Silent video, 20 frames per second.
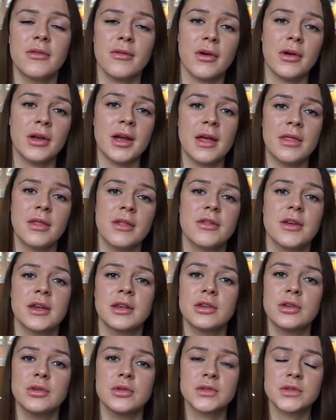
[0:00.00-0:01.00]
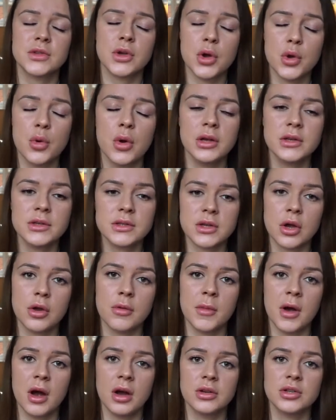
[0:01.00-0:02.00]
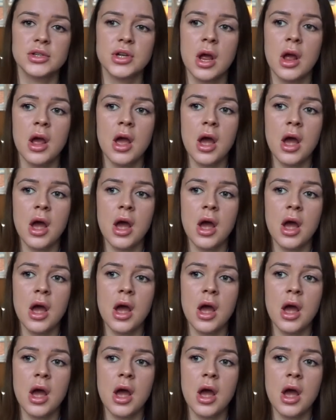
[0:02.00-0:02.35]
very end, thank you so, so much.